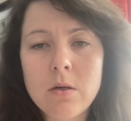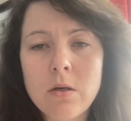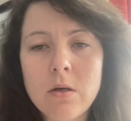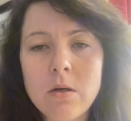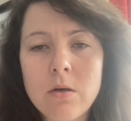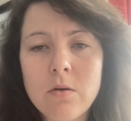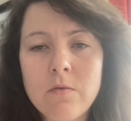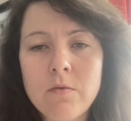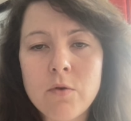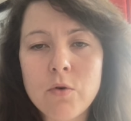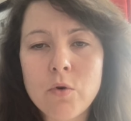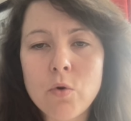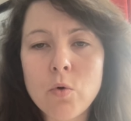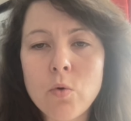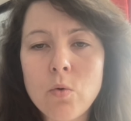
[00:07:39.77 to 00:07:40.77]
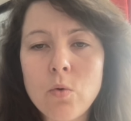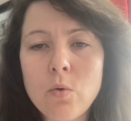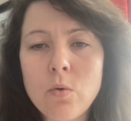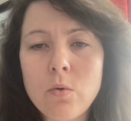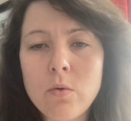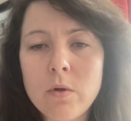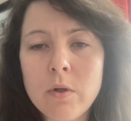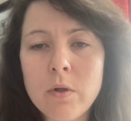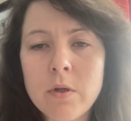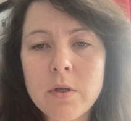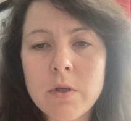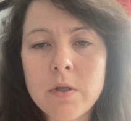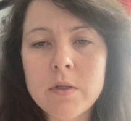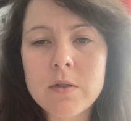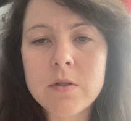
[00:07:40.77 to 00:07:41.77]
for who
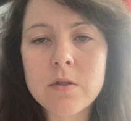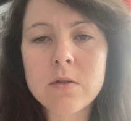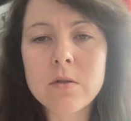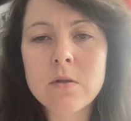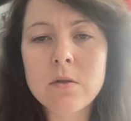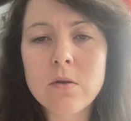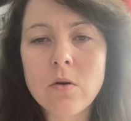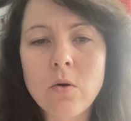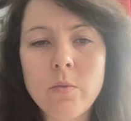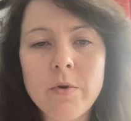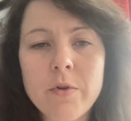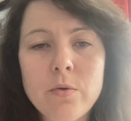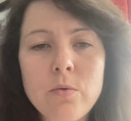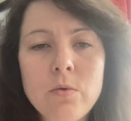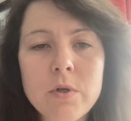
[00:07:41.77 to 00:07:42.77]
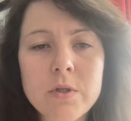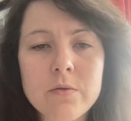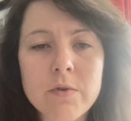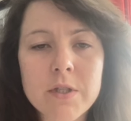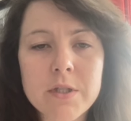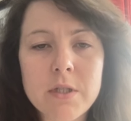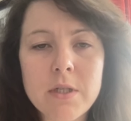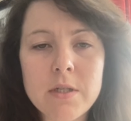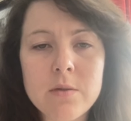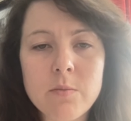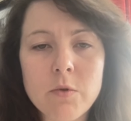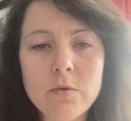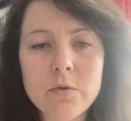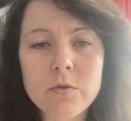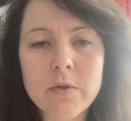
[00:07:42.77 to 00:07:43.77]
this, or with who this resonates
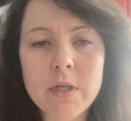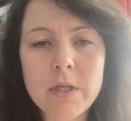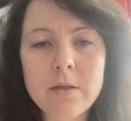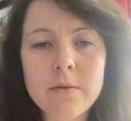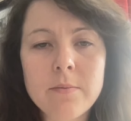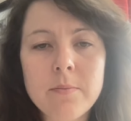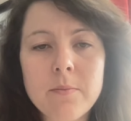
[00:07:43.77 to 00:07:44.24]
most, right?